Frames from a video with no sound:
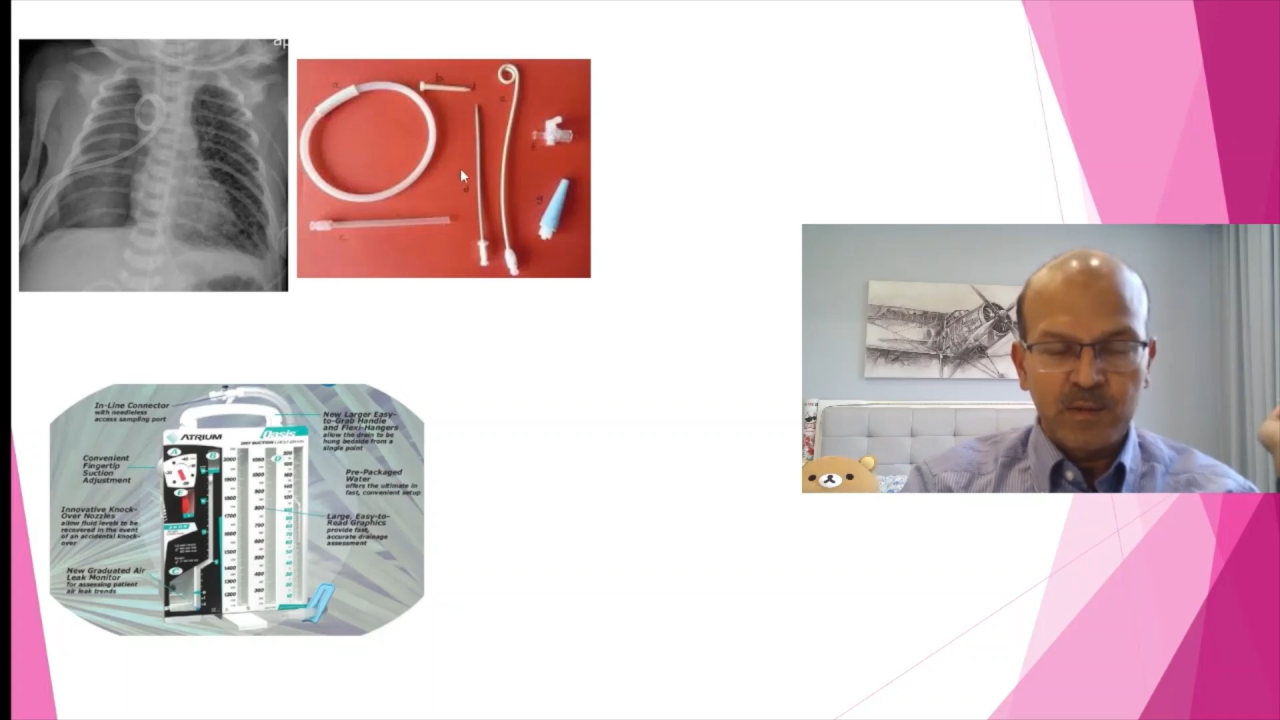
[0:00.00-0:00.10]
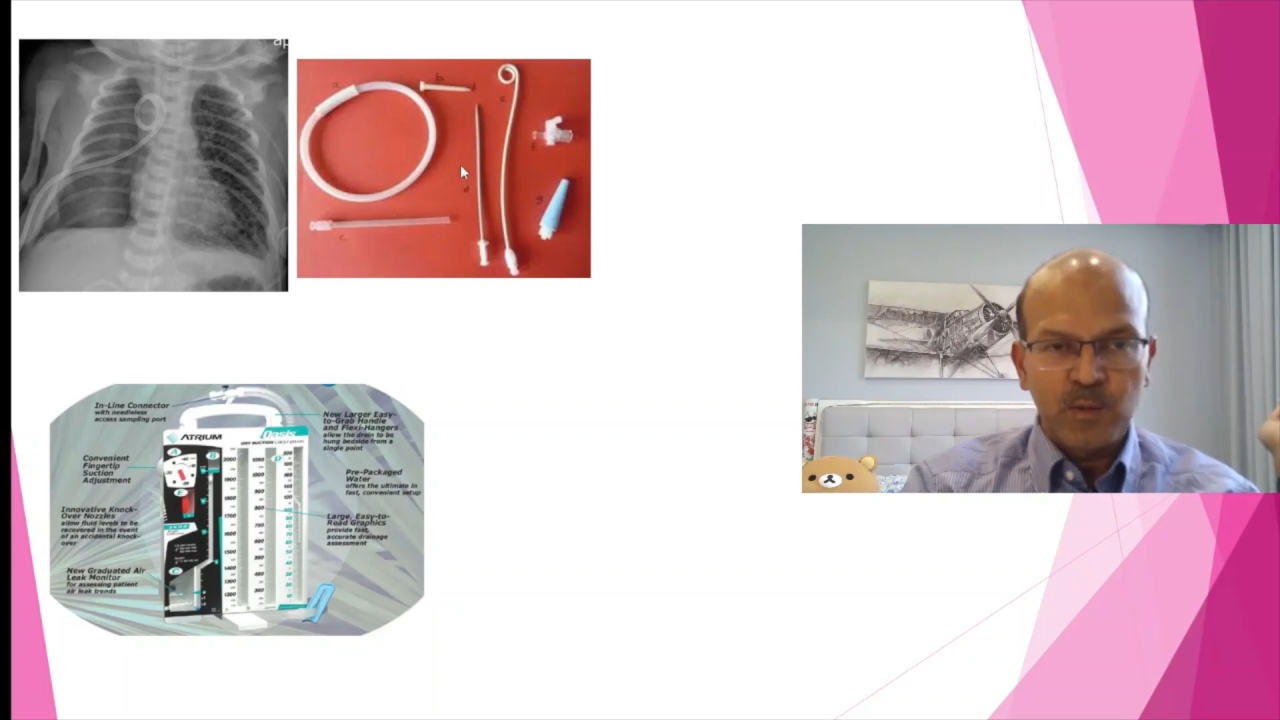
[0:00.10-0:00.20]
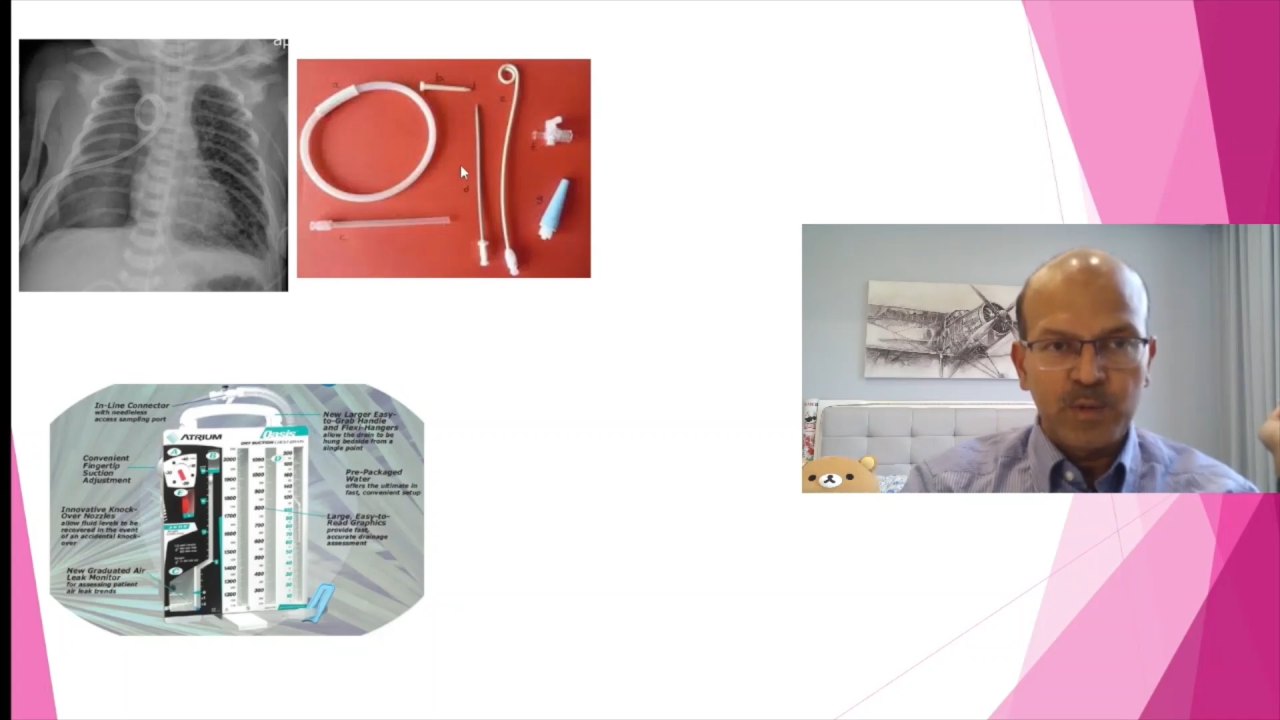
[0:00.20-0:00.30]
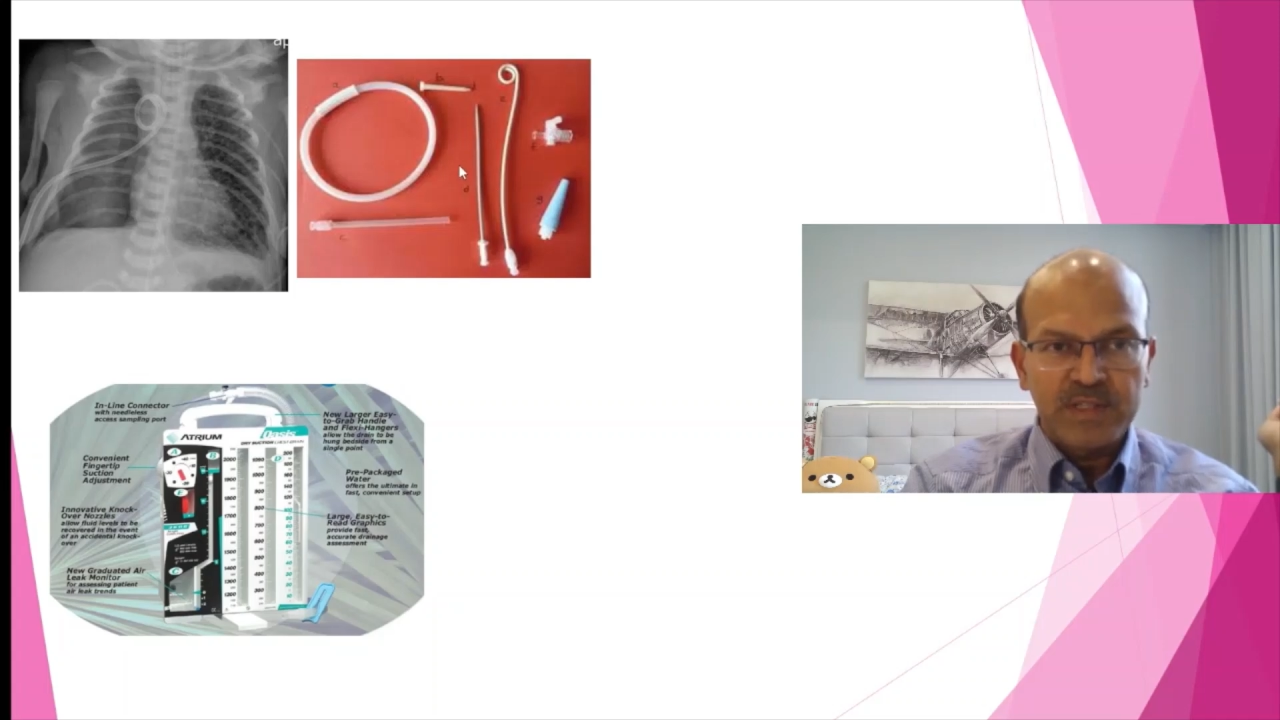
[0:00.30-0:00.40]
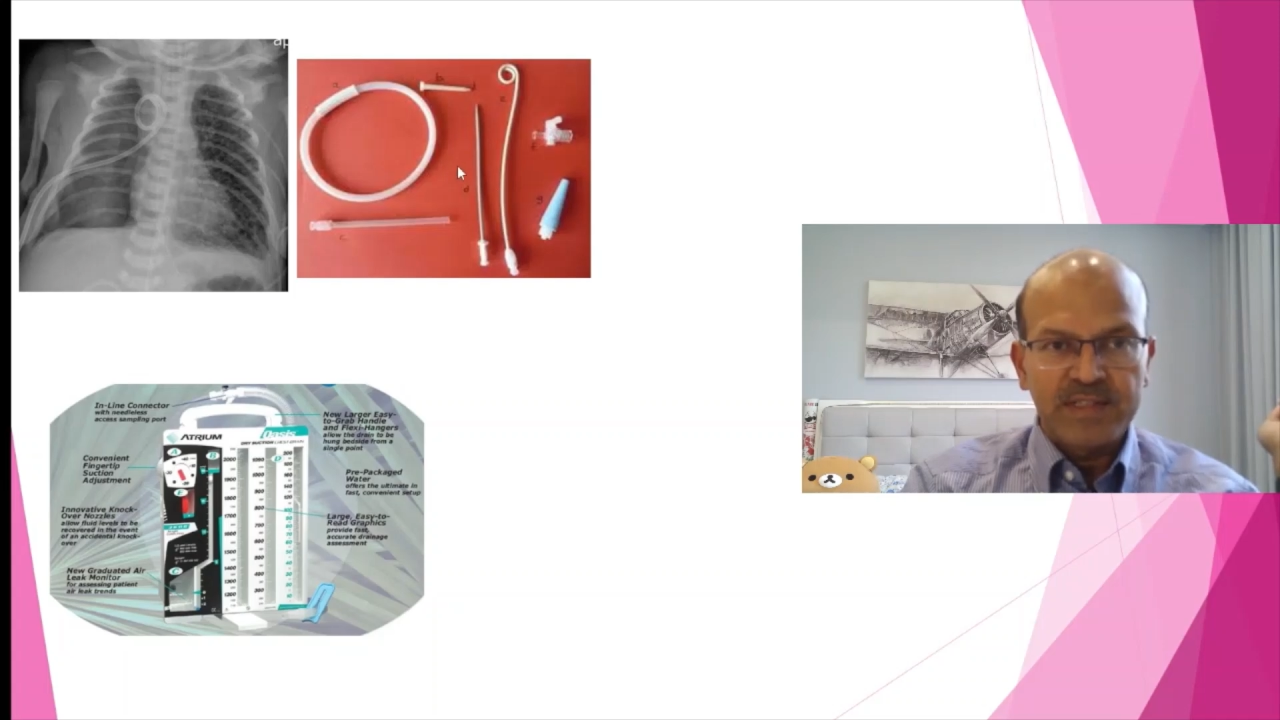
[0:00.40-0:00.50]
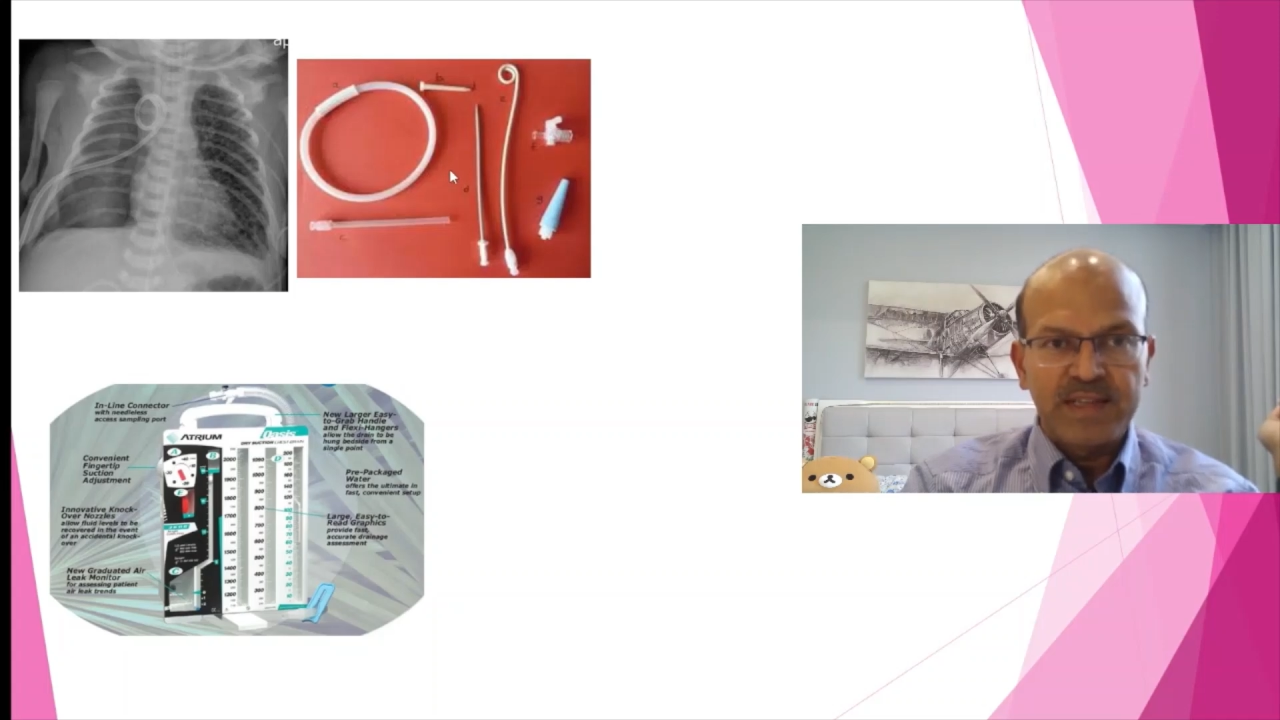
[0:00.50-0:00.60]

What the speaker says: over the